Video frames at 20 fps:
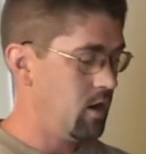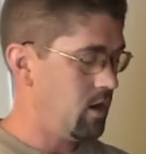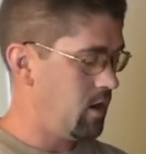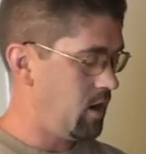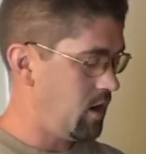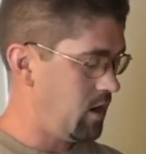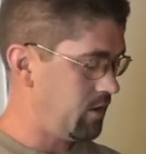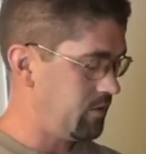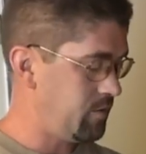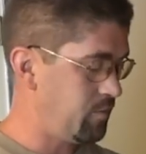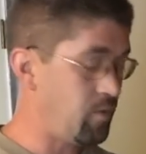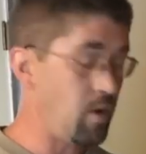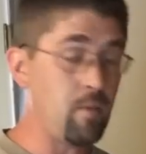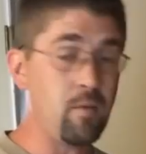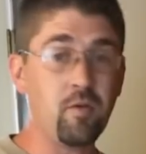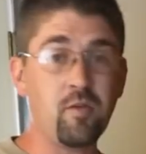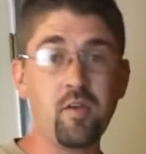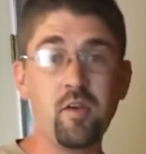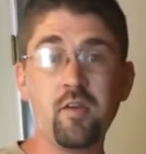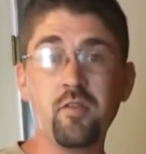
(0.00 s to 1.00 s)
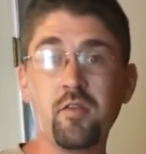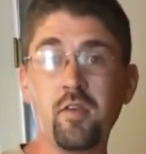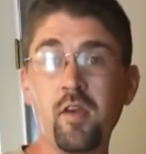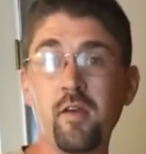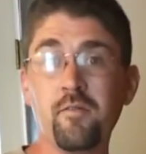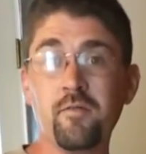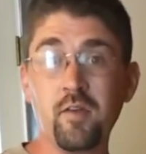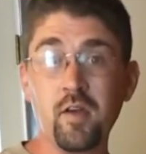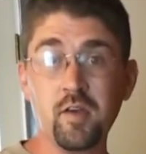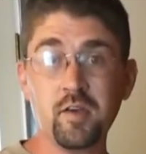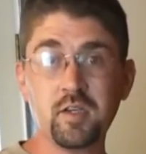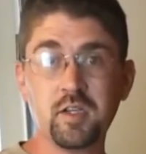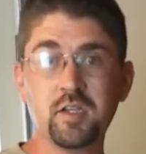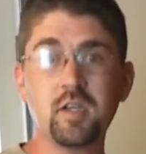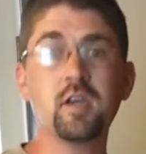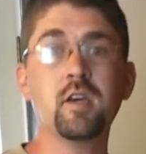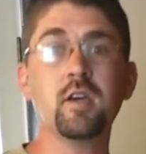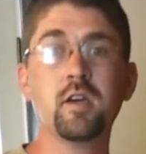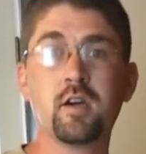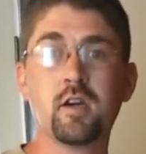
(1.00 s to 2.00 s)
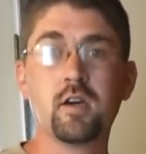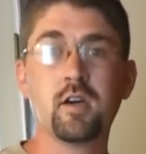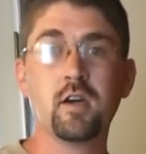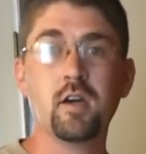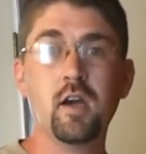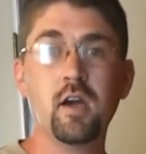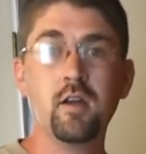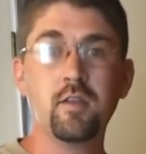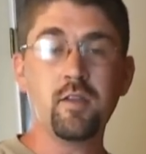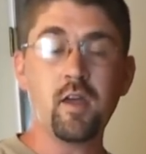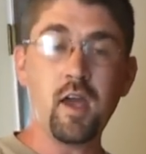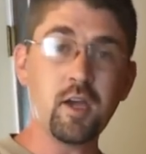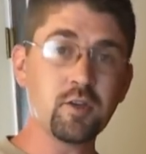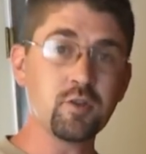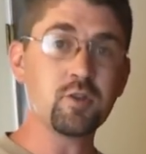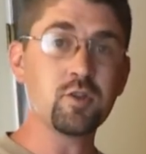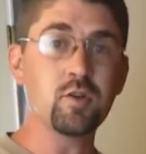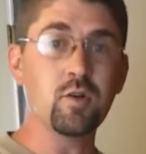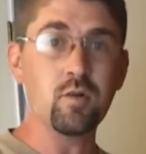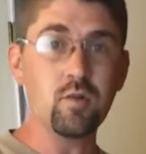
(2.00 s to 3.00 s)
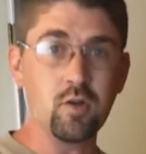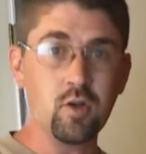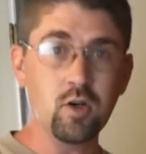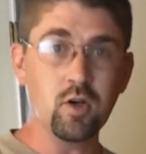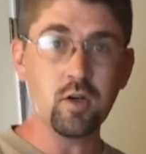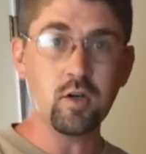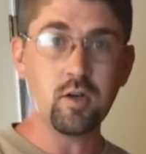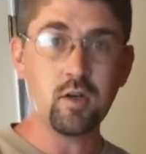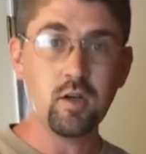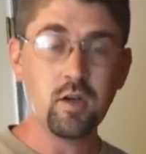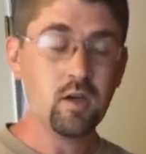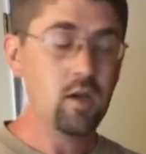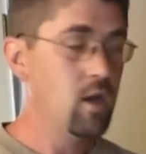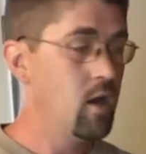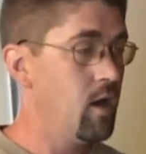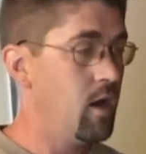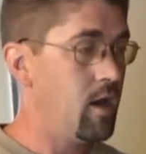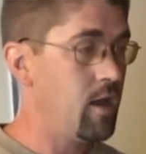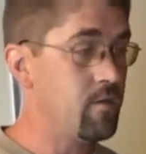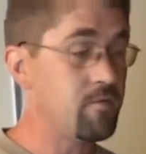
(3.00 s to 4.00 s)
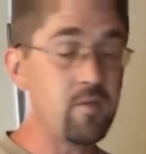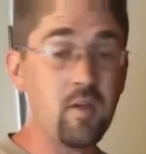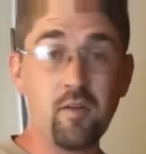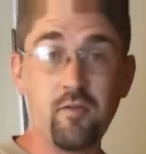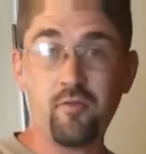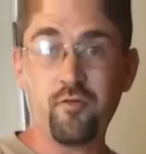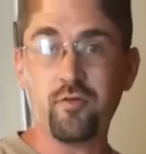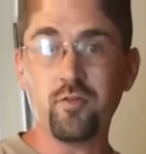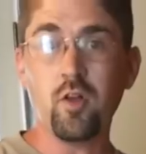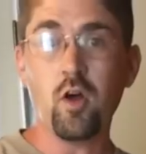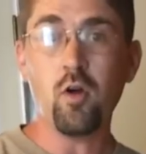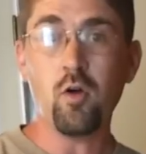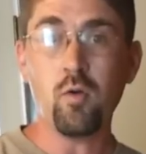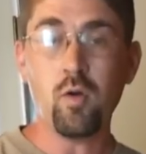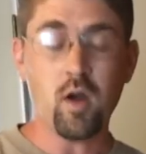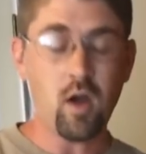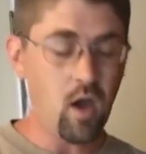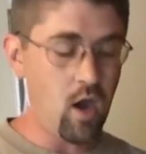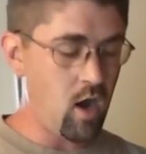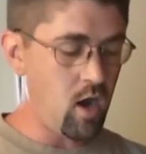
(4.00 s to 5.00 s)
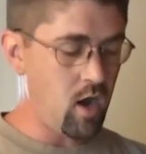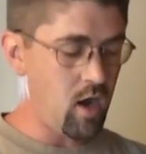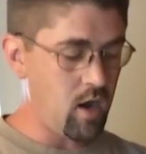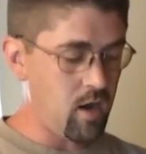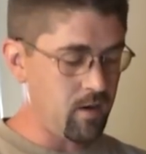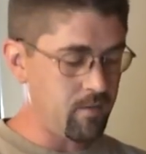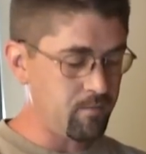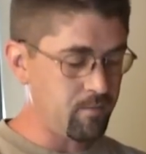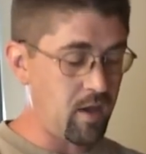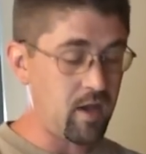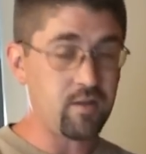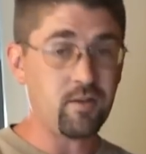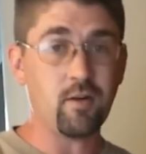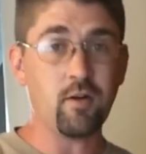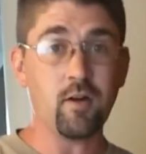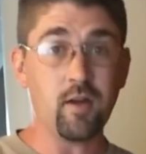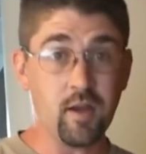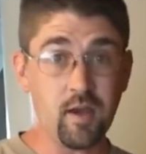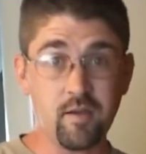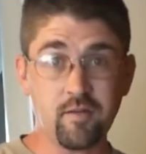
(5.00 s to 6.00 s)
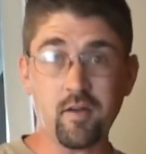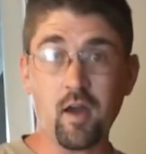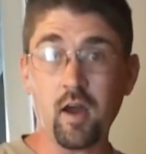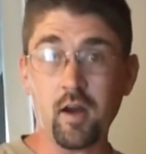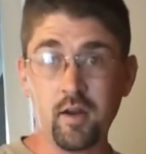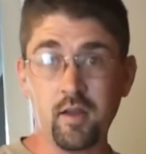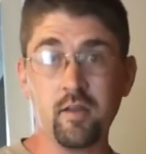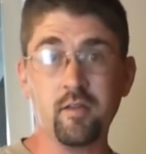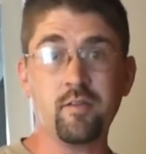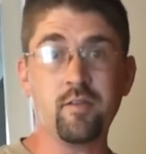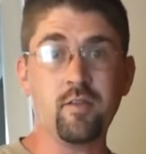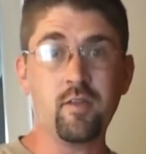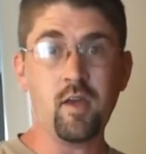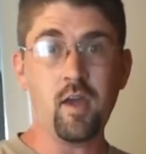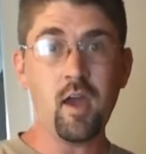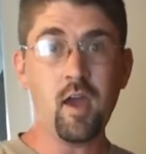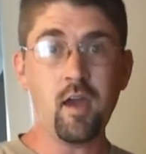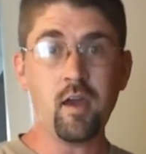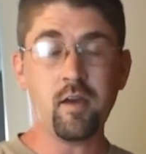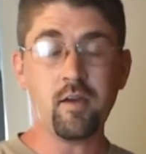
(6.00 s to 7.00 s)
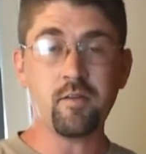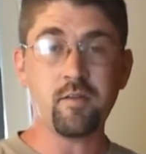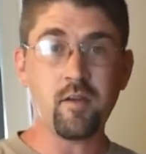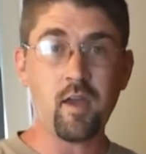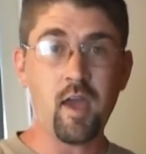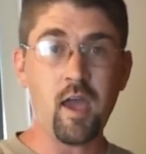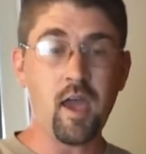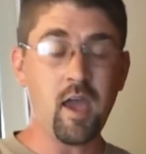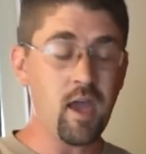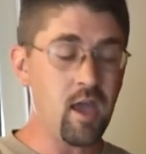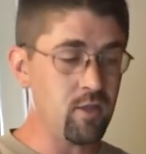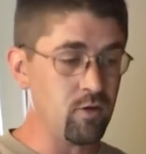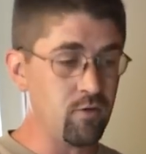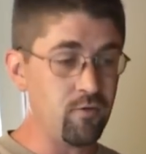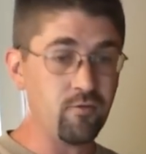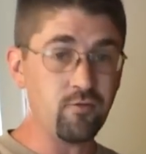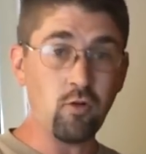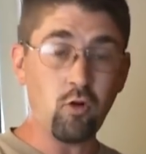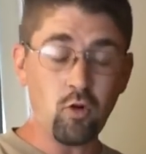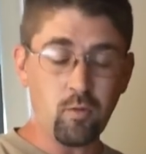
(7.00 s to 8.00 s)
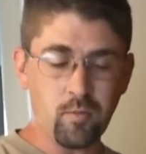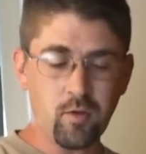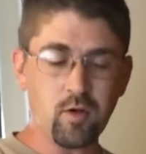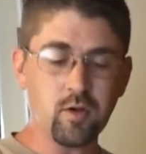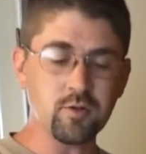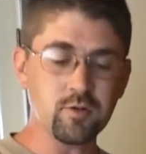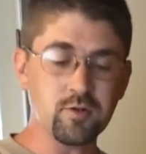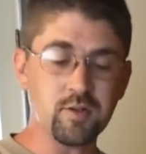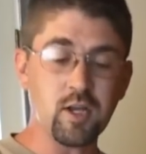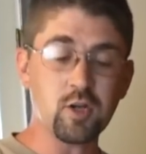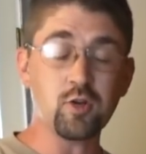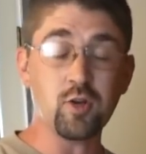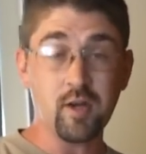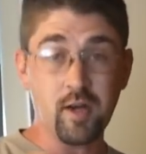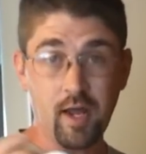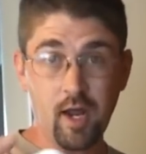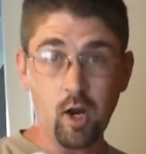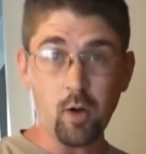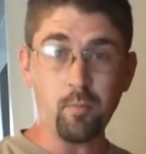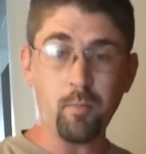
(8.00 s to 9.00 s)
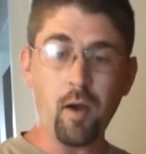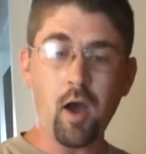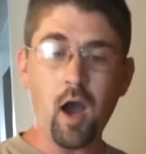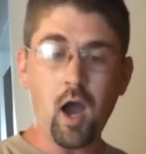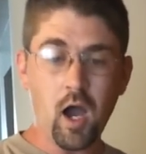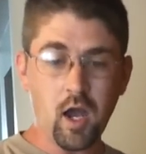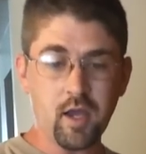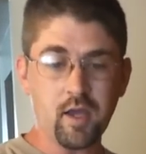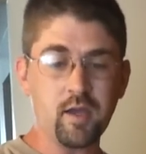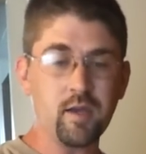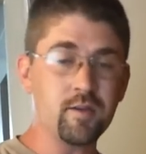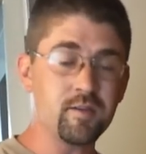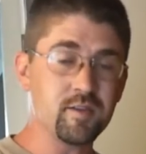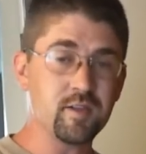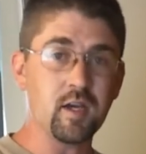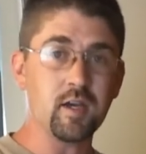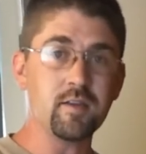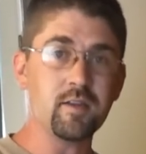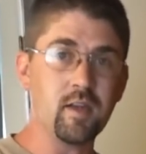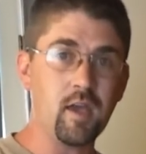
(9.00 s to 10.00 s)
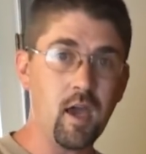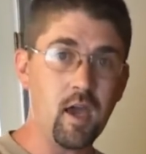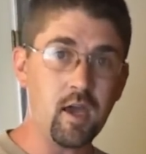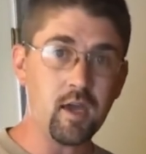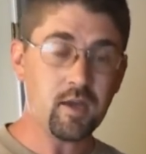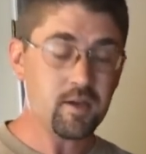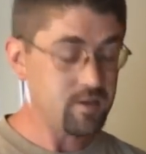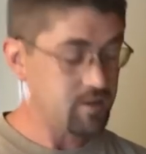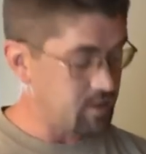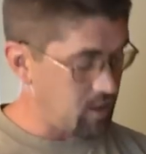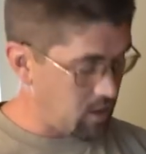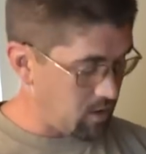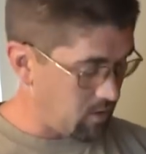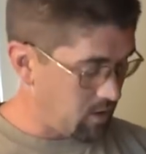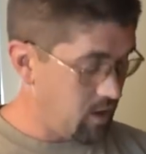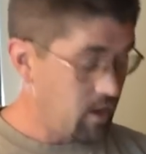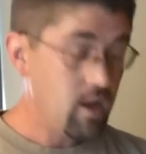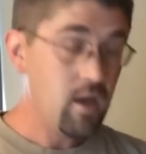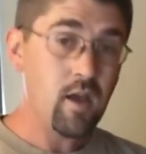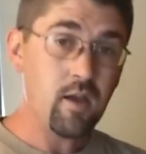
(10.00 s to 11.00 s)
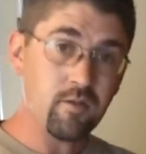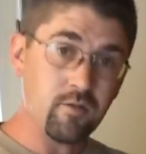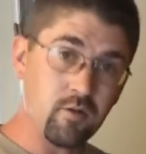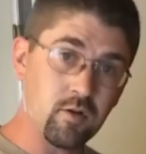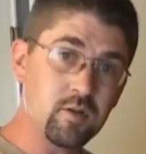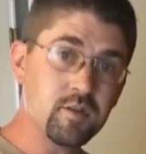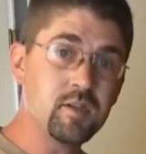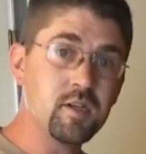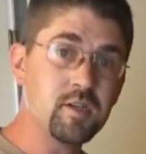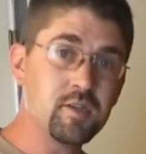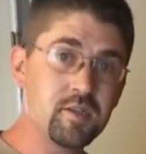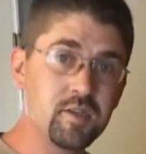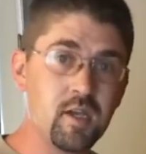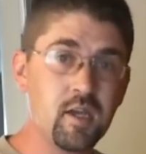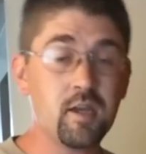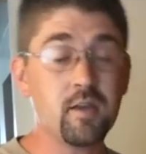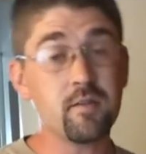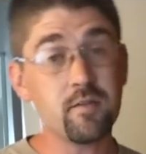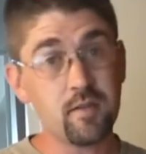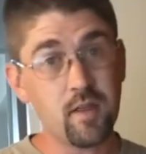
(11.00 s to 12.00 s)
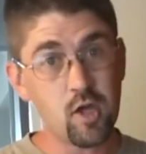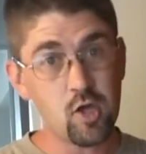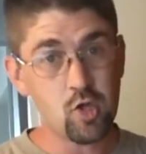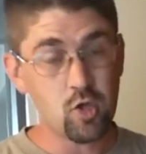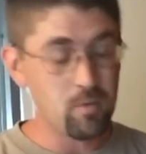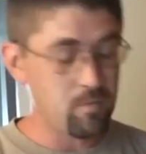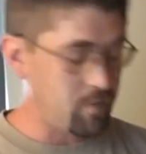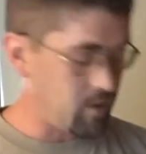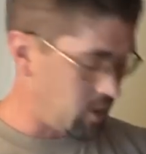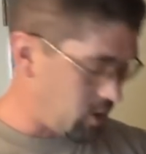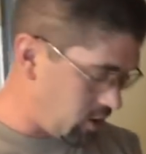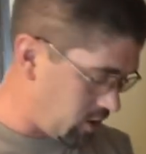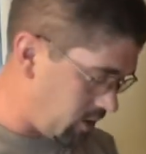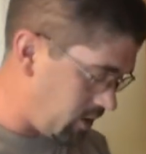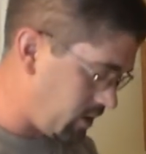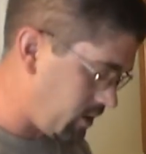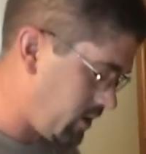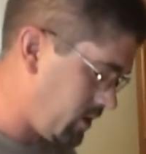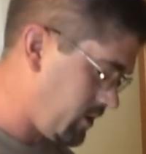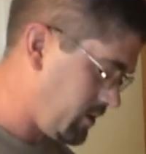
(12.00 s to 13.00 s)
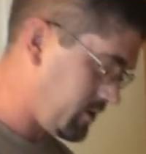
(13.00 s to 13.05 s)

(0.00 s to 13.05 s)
The premise is if they sink, the eggs are still good. If they float, bacteria has gotten into the eggs, and they're floating because there's actually an air pocket inside the egg. So as long as these sink, they should be good.